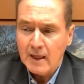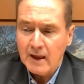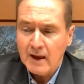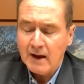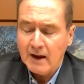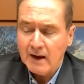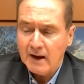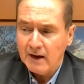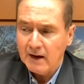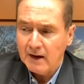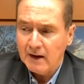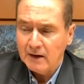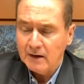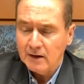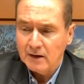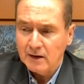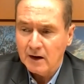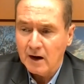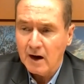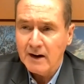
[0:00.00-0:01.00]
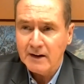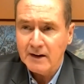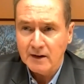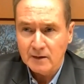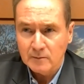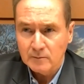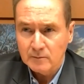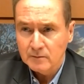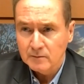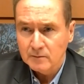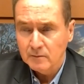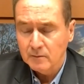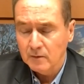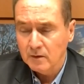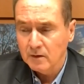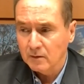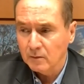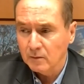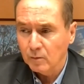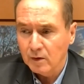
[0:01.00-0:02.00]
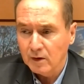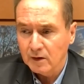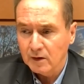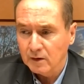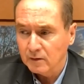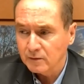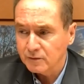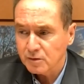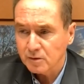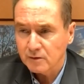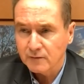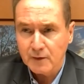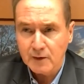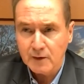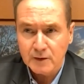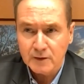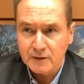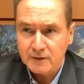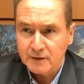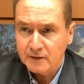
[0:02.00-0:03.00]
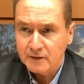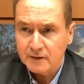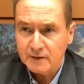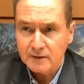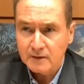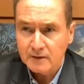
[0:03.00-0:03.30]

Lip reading: a item will traverse